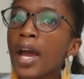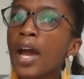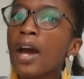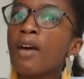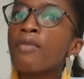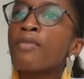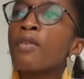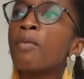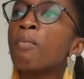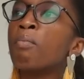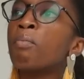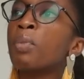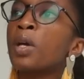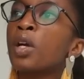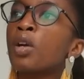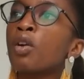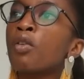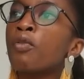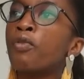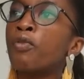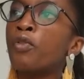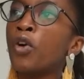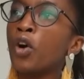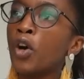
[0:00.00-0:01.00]
I have a
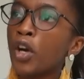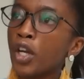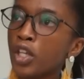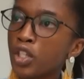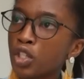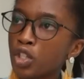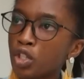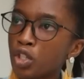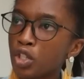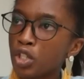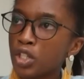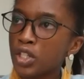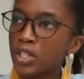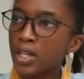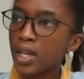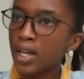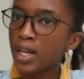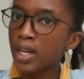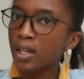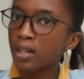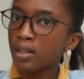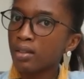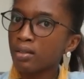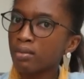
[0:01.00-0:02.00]
bigger voice to
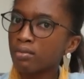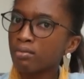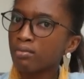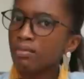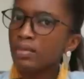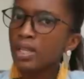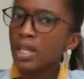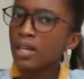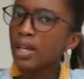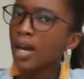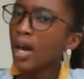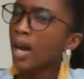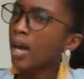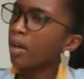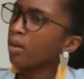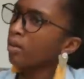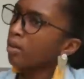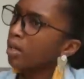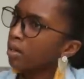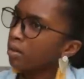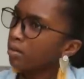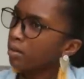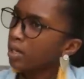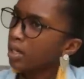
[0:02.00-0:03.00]
say, I
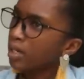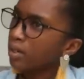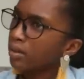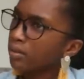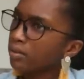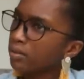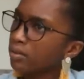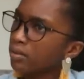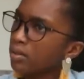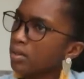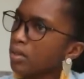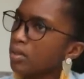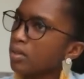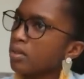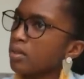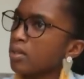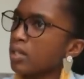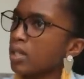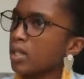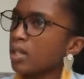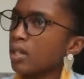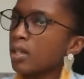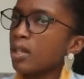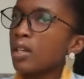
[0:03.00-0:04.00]
don't agree,
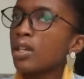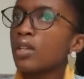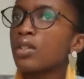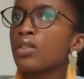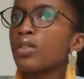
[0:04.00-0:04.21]
you see.